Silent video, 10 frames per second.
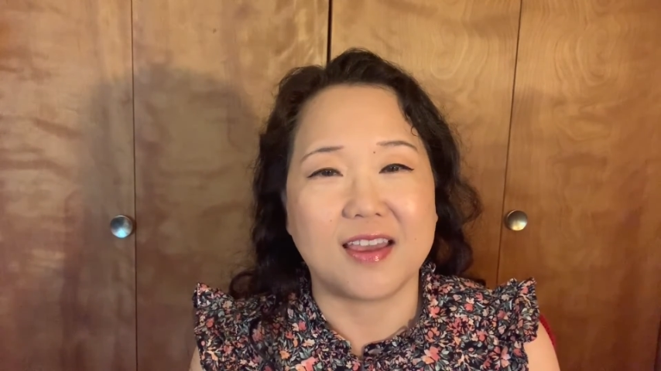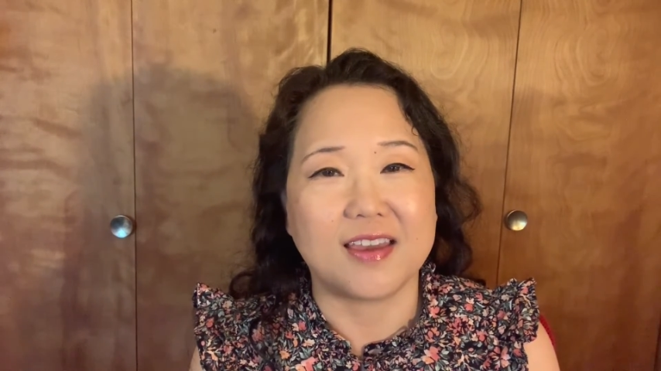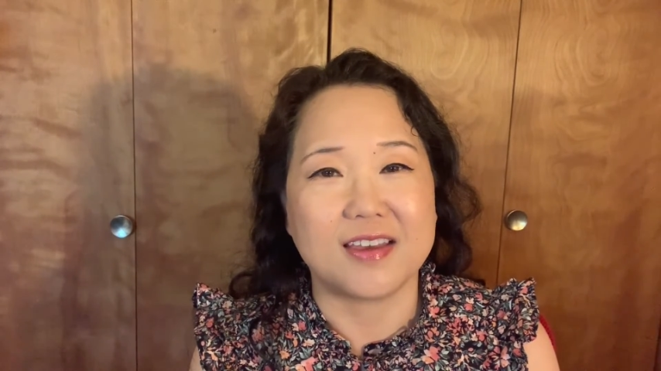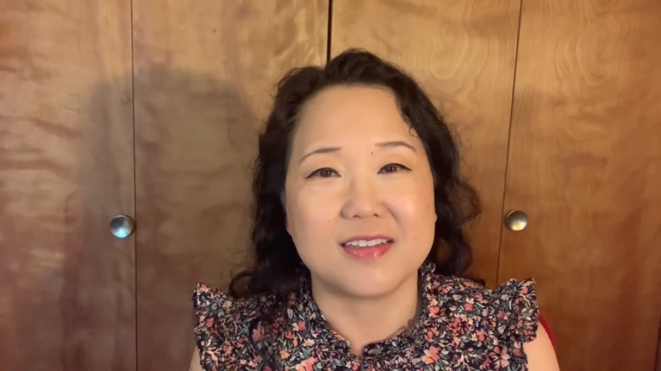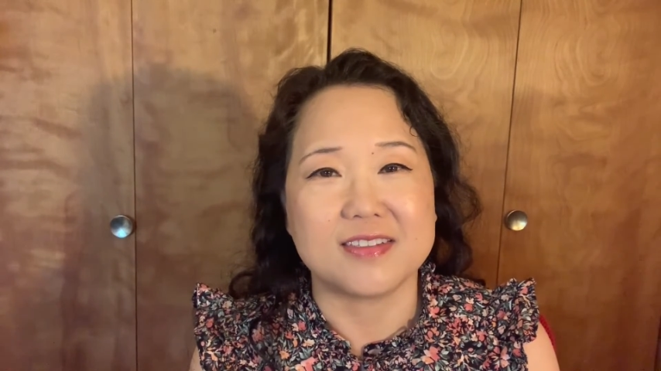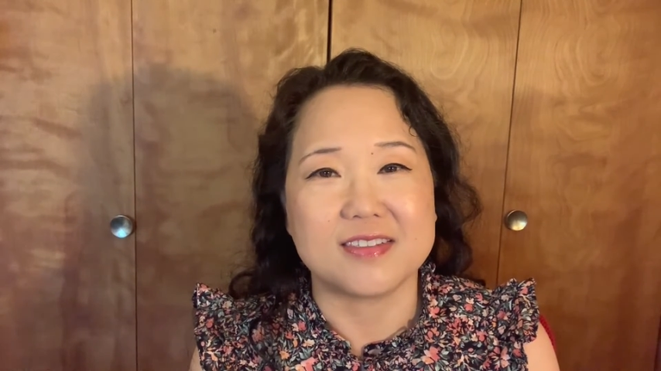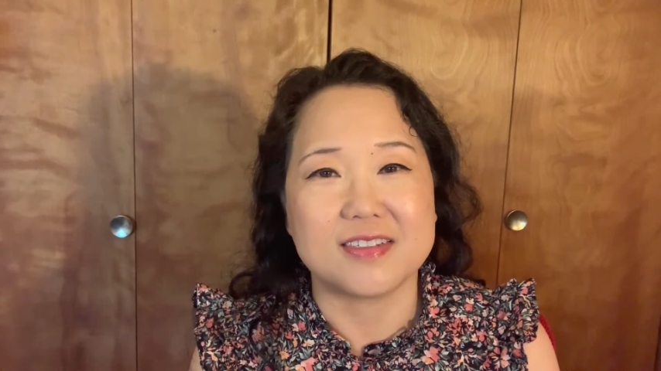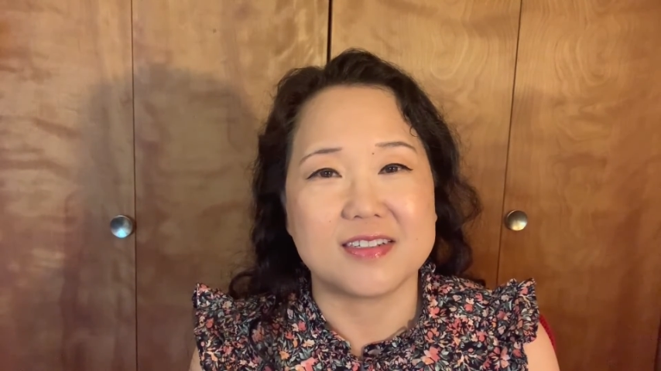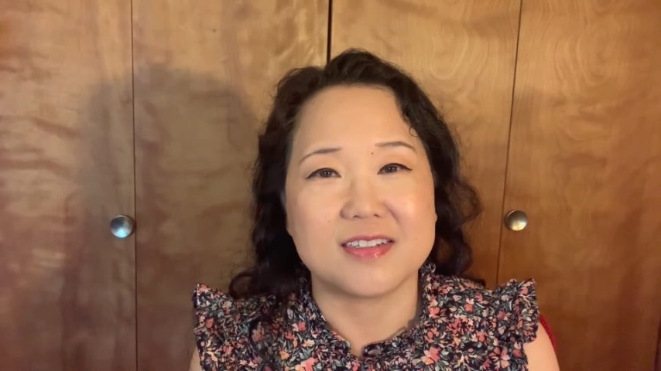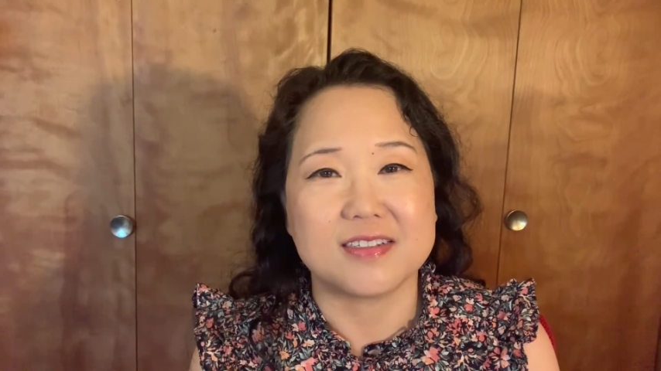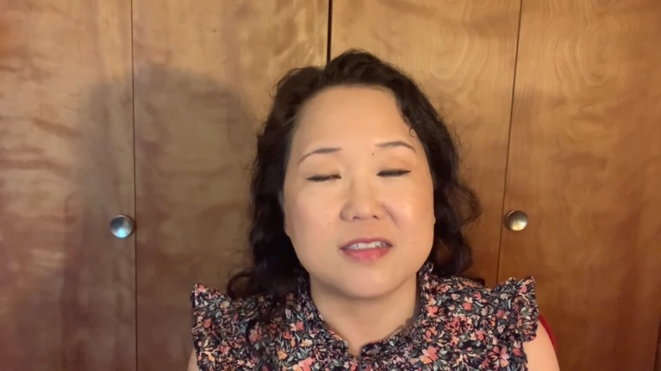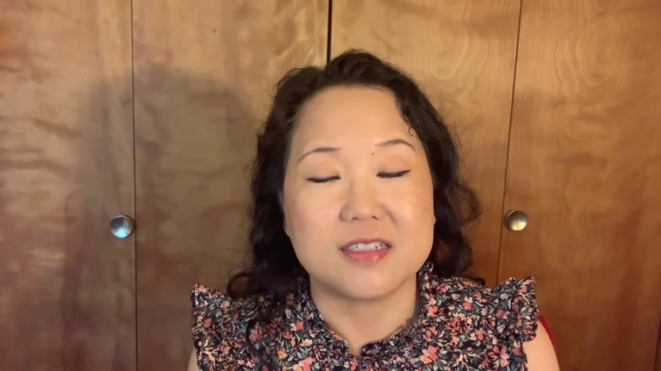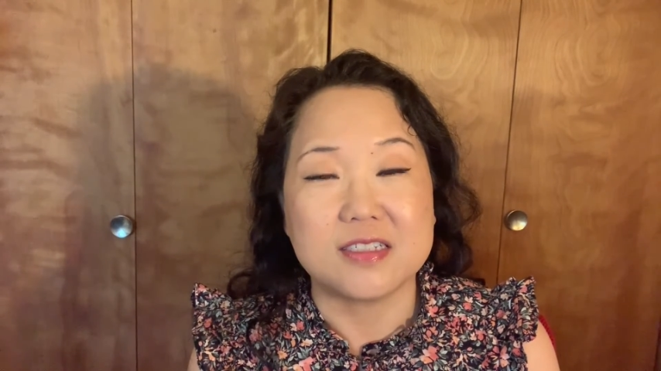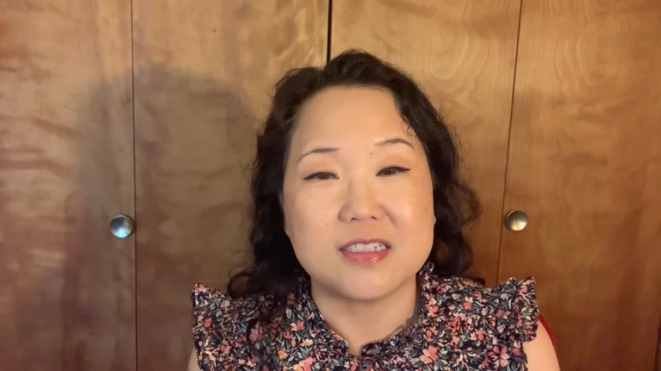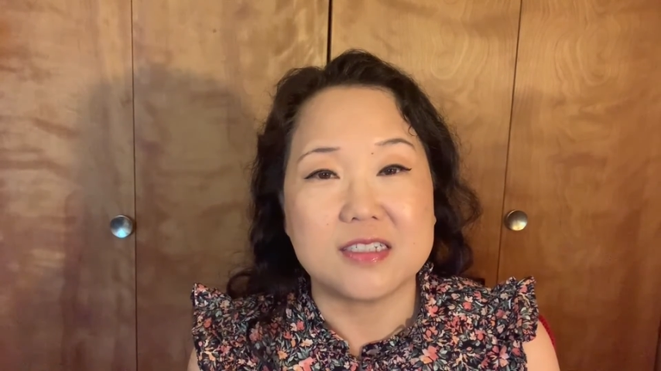And
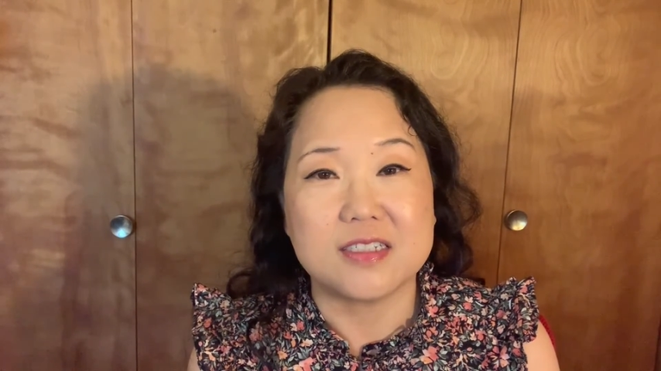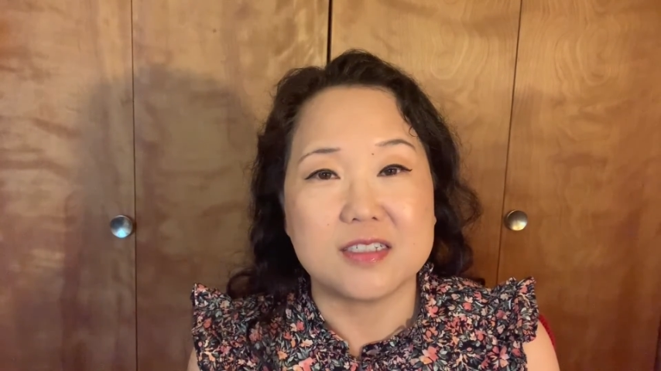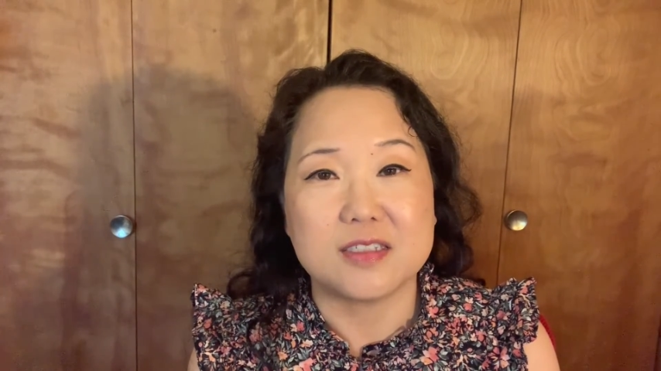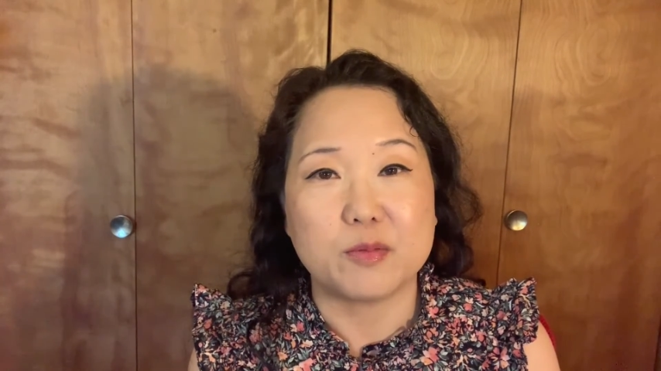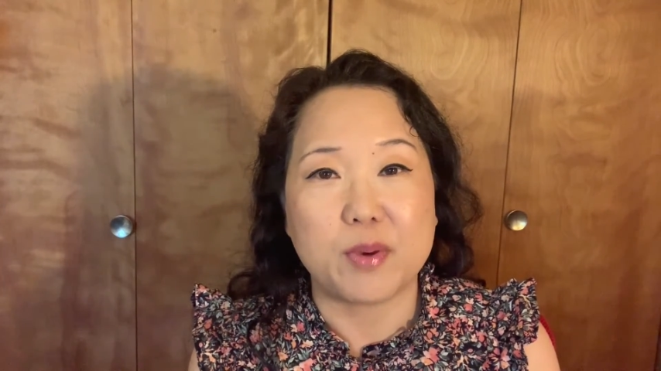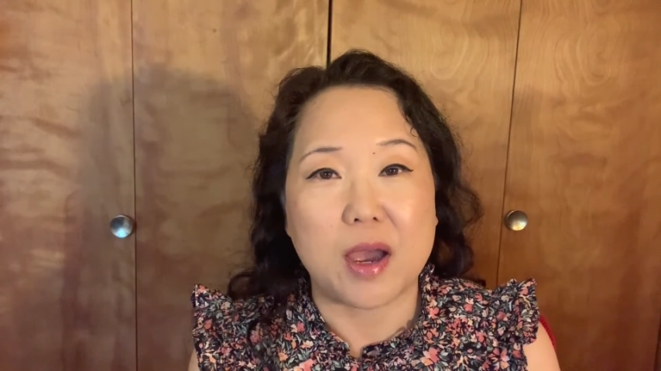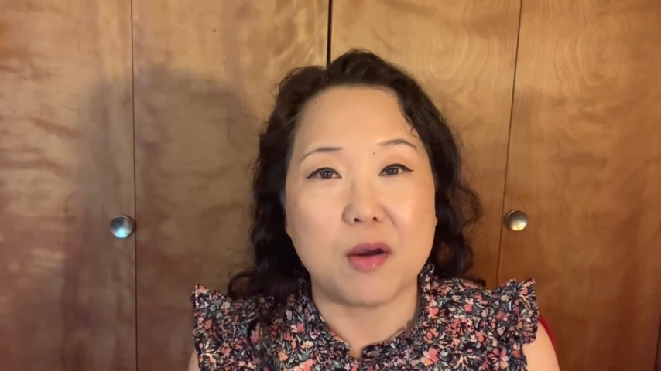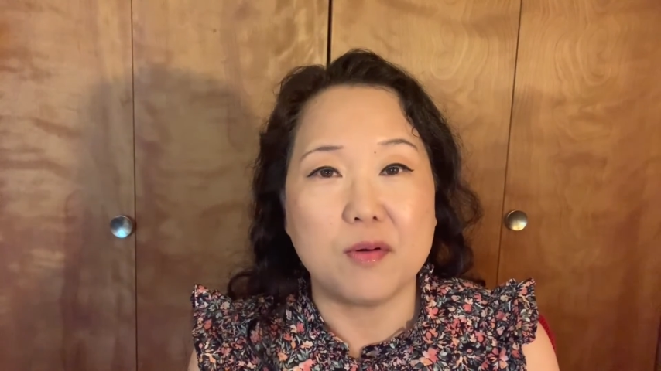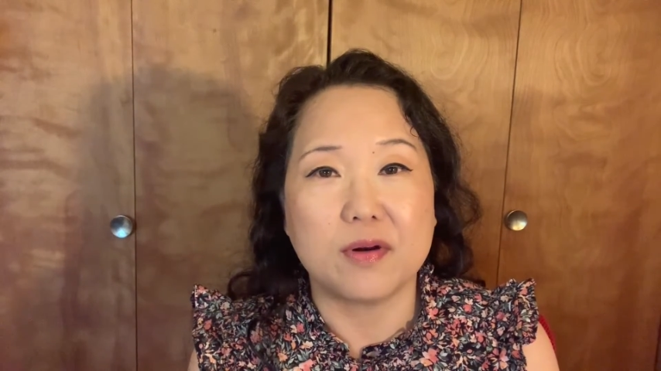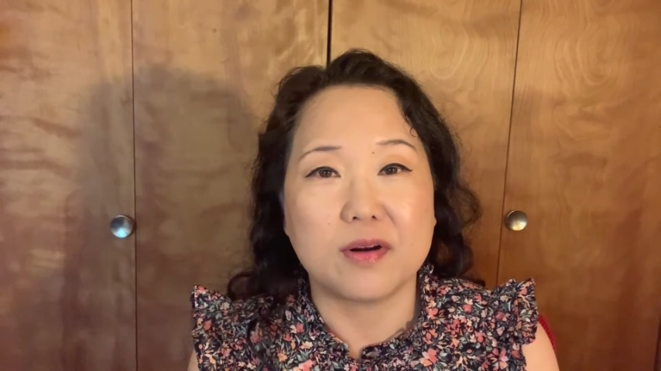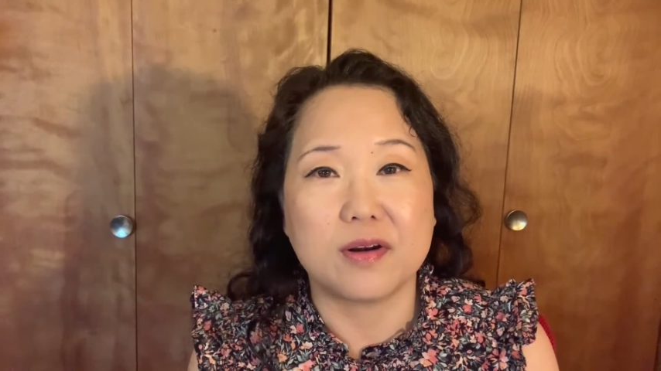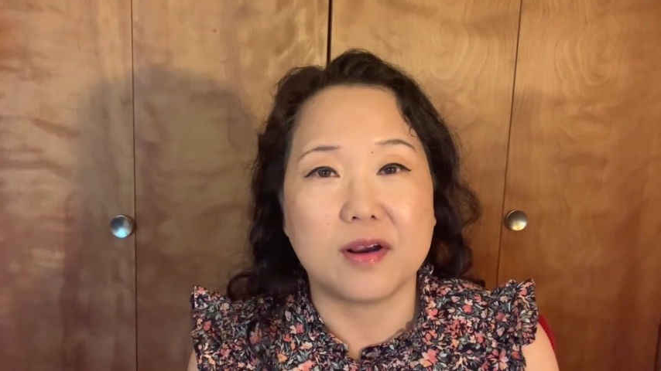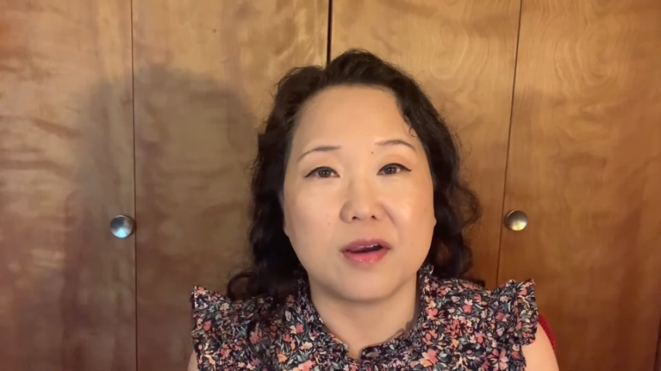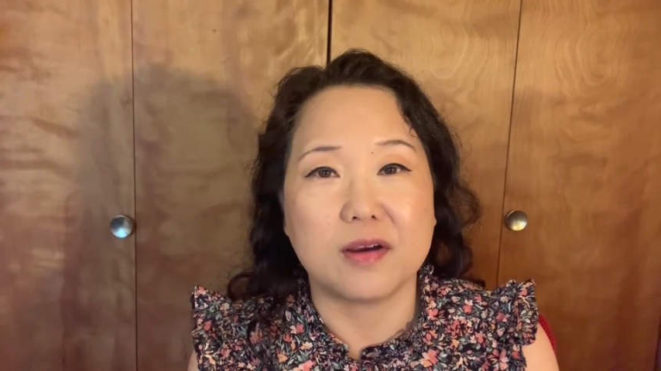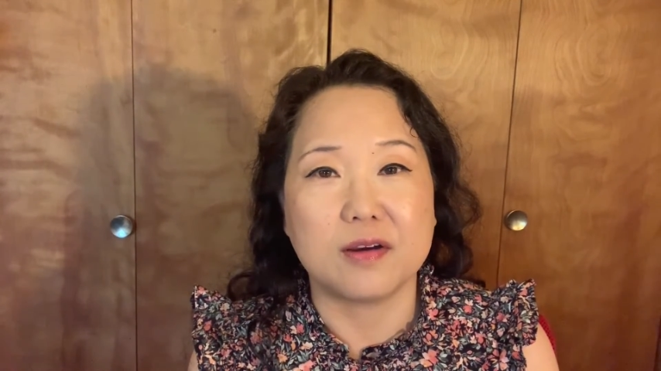this is the power
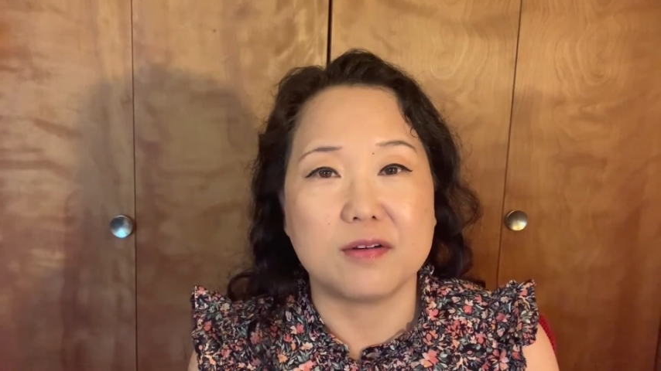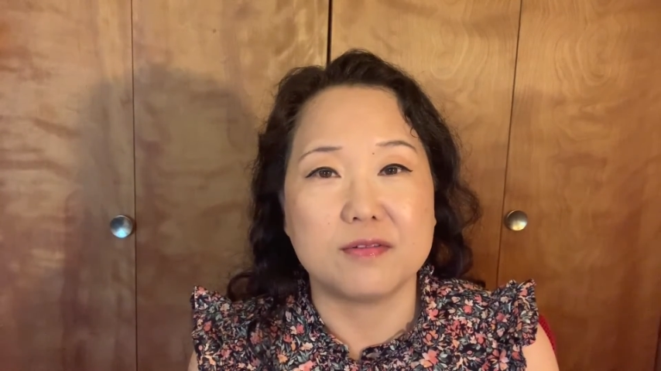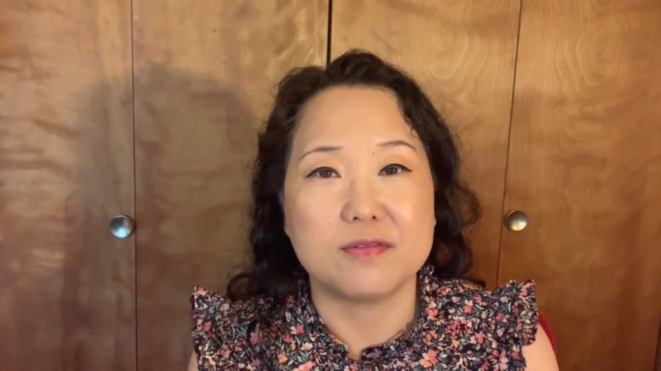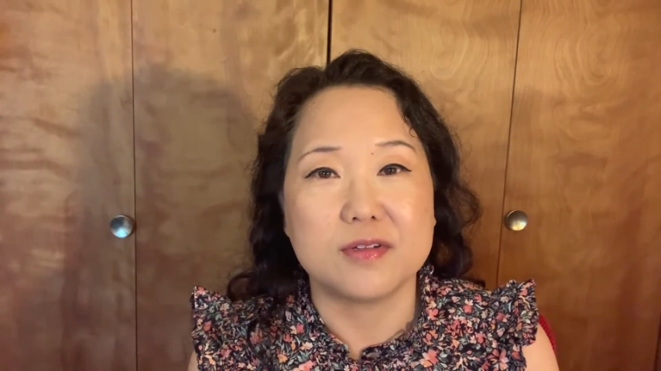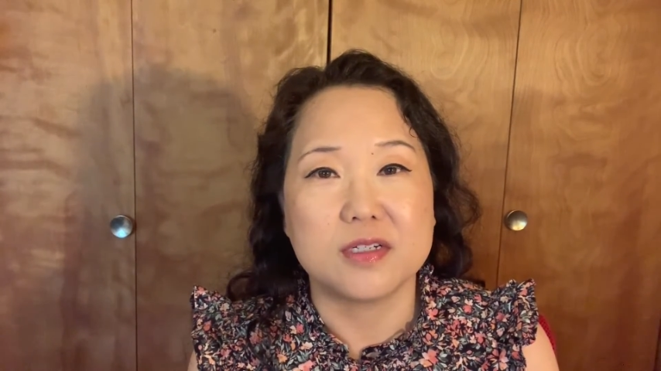of